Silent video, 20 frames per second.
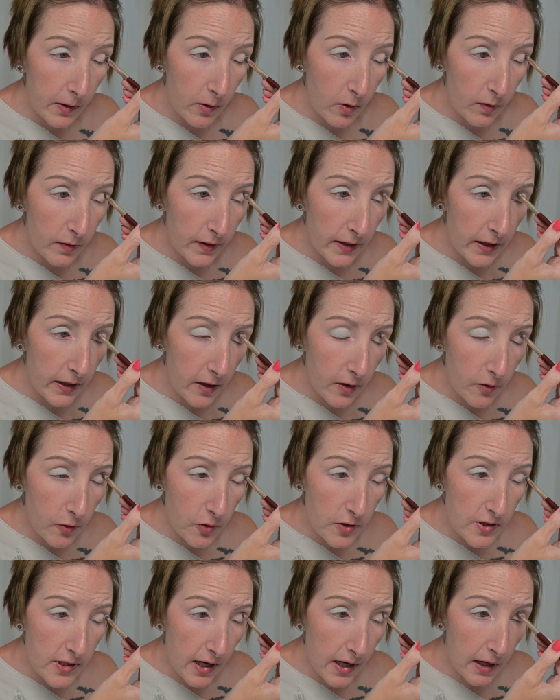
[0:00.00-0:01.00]
on the other
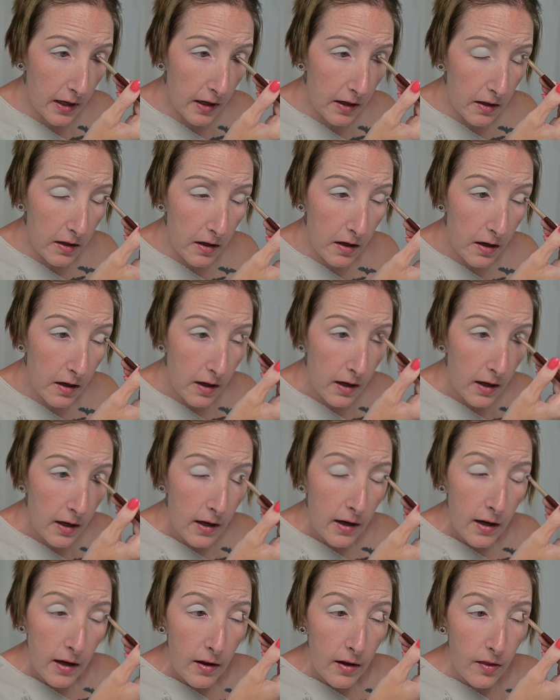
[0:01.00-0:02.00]
side.
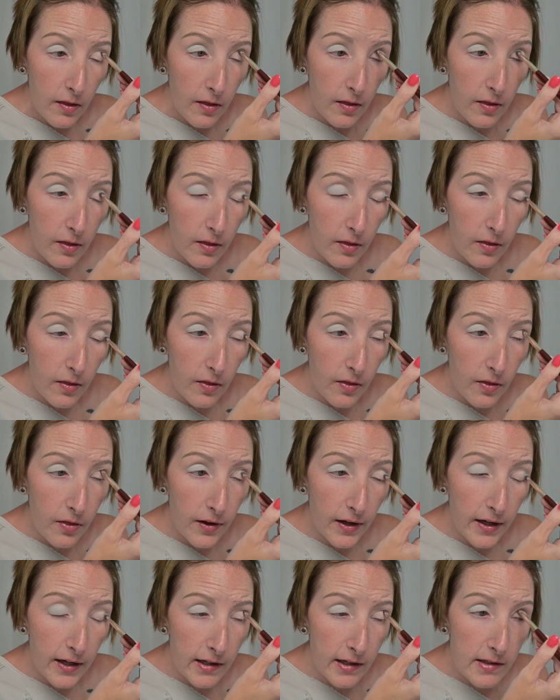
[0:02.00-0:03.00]

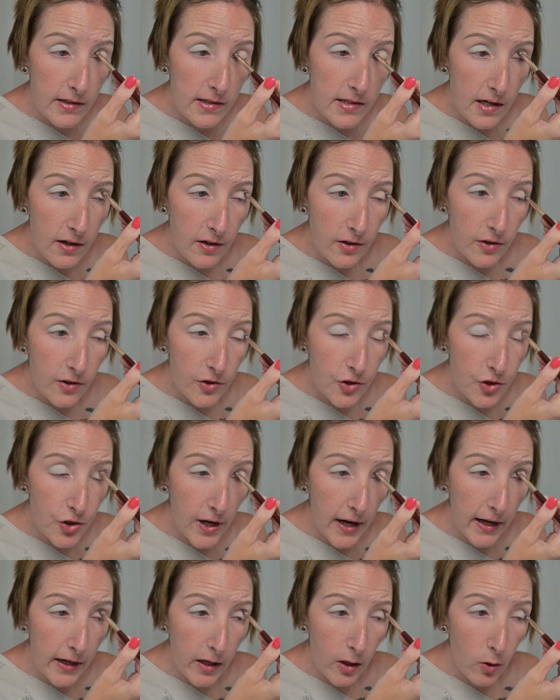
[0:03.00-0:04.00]
These
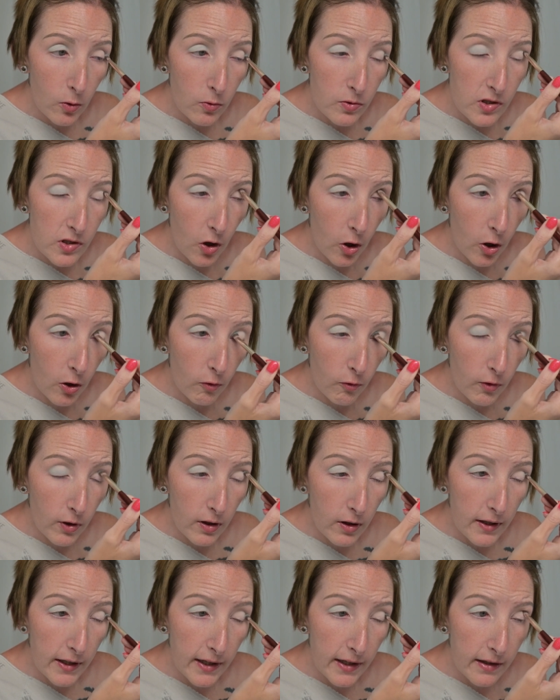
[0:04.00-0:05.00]
shadows are
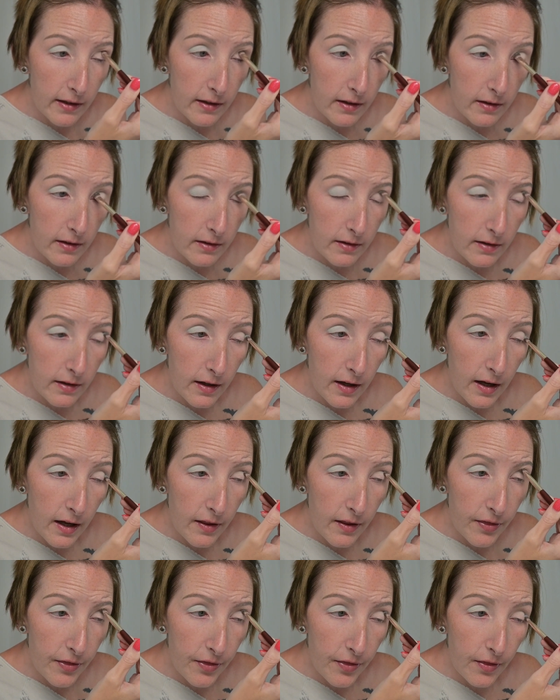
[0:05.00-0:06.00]
really
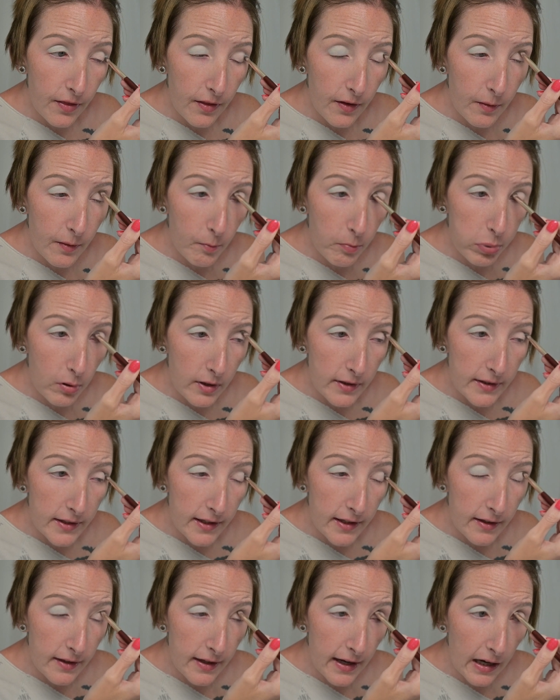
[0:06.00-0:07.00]

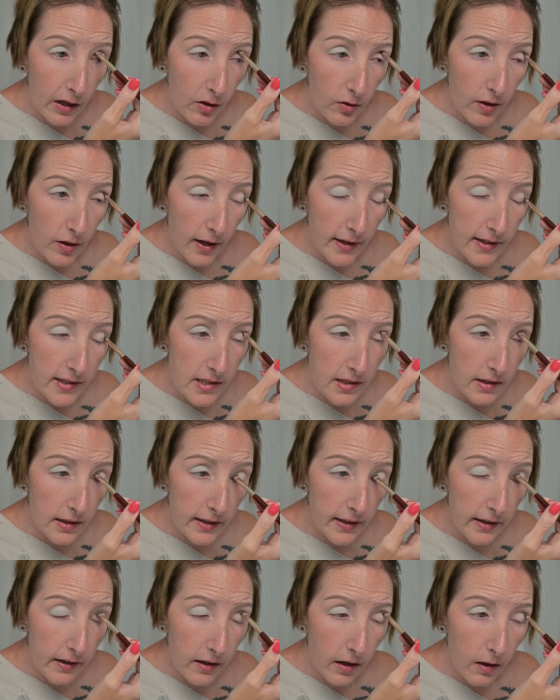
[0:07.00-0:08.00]
blending out
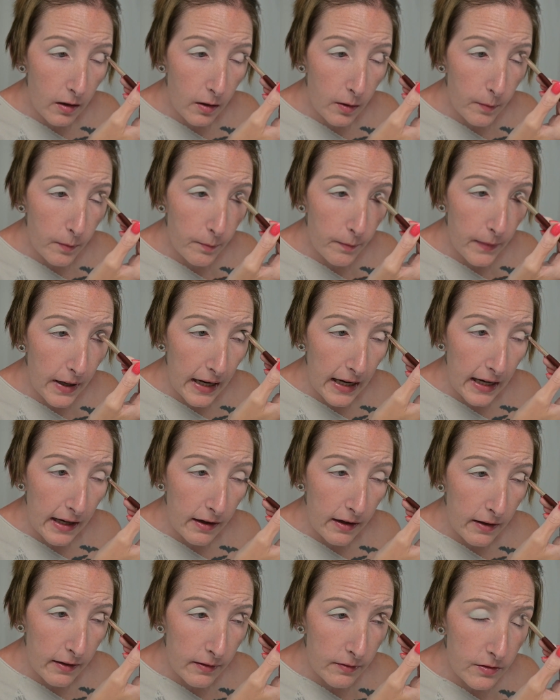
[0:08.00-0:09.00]
nicely.
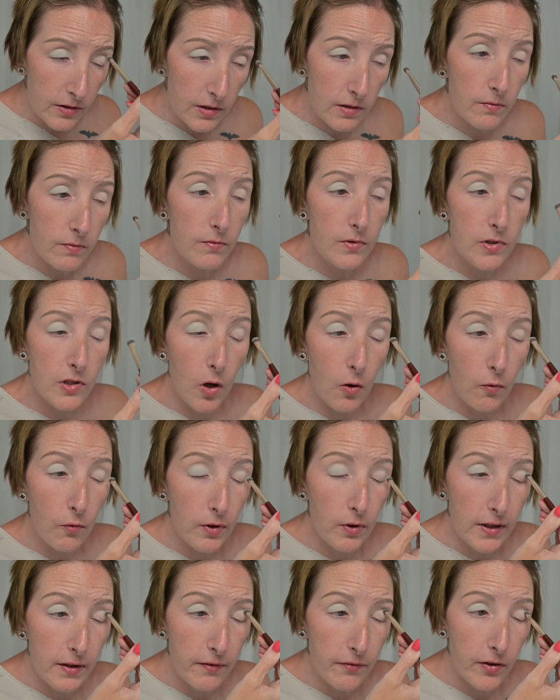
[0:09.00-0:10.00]
I don't
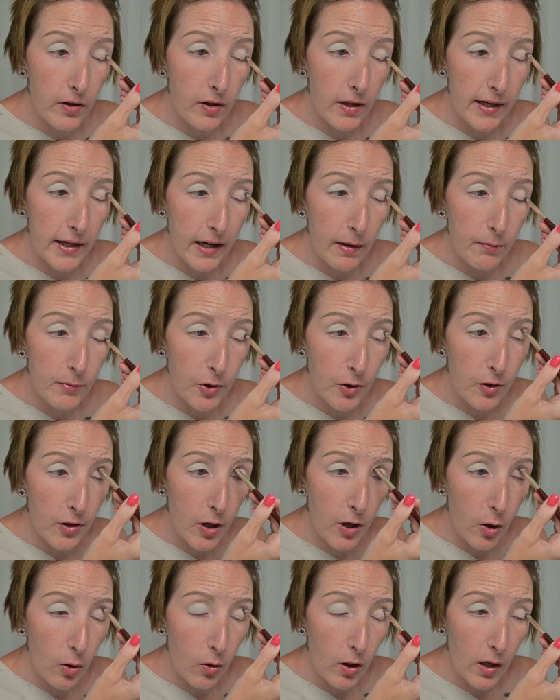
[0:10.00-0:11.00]
really feel like I'm doing
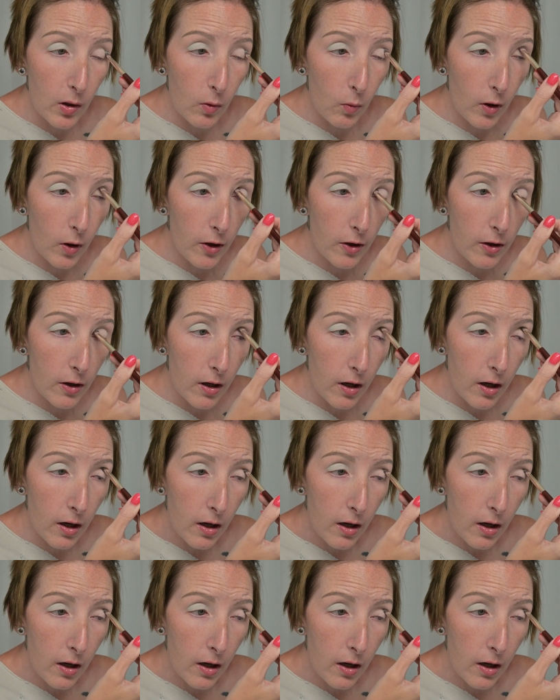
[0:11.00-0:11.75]
a whole lot of work.